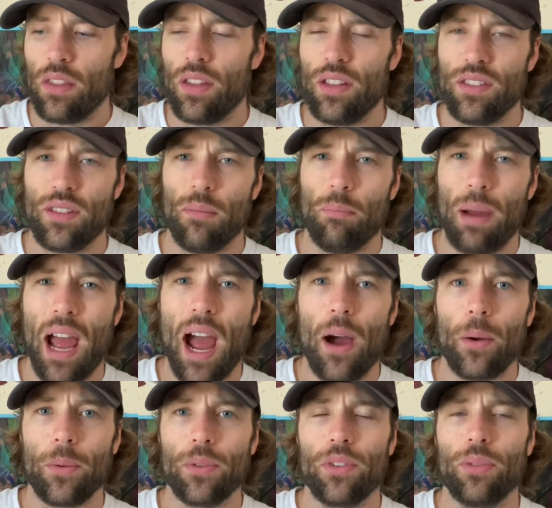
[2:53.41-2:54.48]
Then some
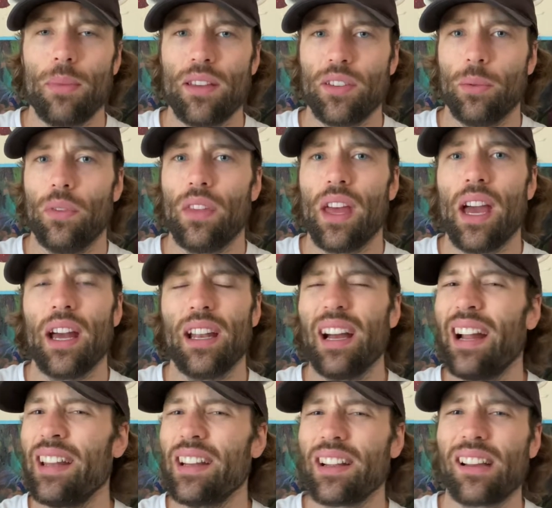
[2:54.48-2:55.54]
bounds, messing with that.
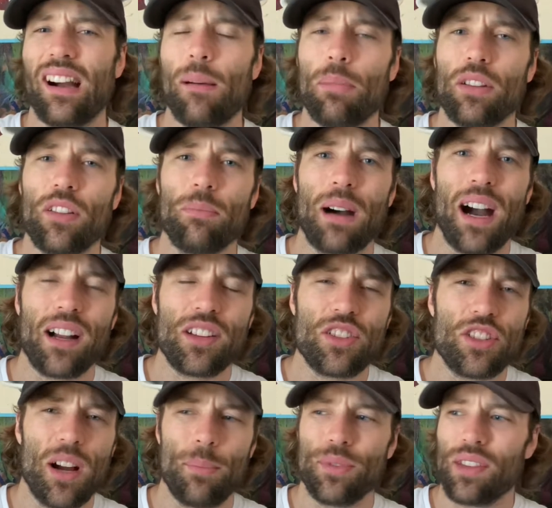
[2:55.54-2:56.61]
I did a couple of box
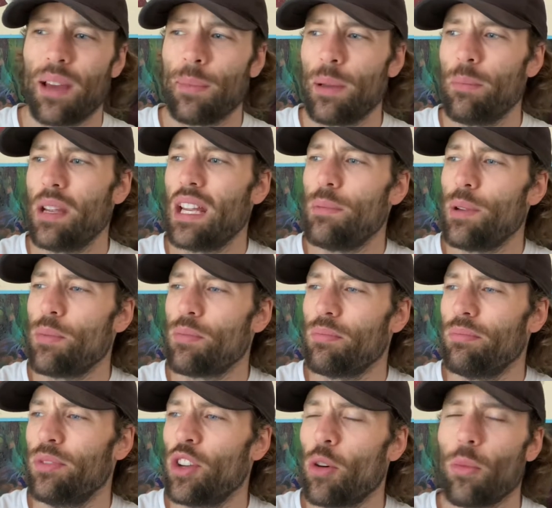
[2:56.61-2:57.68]
jumps. I mean, maybe
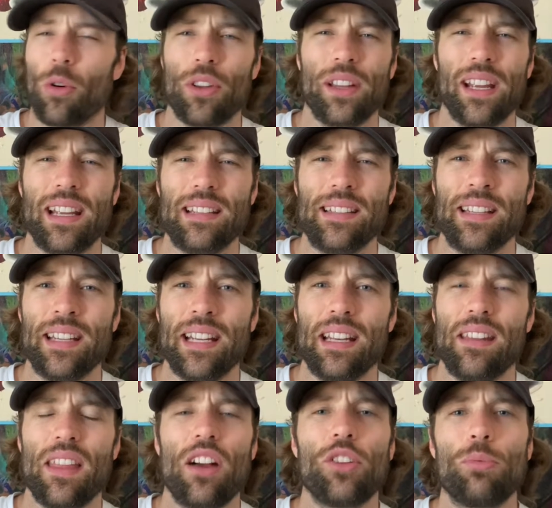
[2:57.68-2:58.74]
no more than
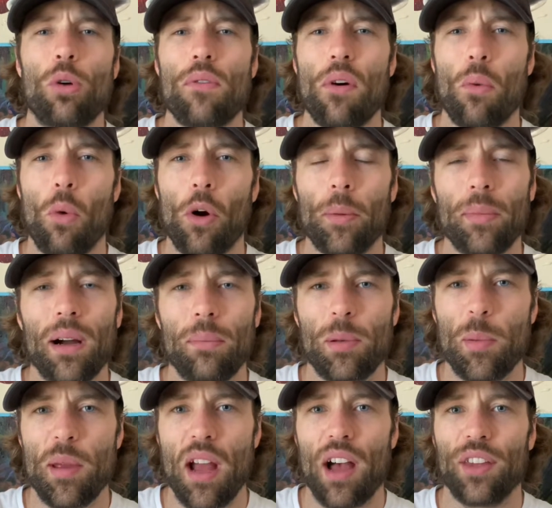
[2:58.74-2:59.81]
18. And that was more of a warm
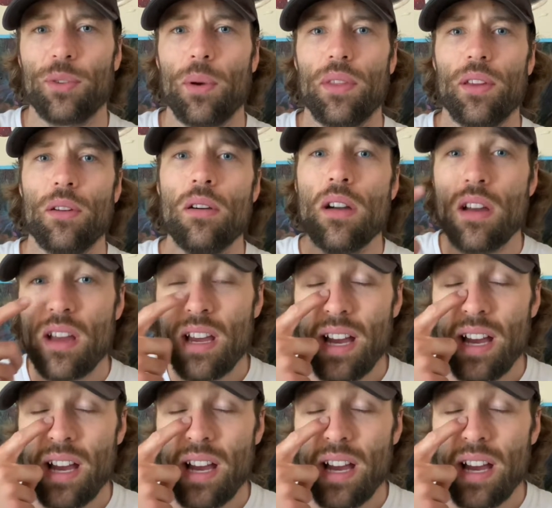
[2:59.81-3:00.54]
up, to be honest with you.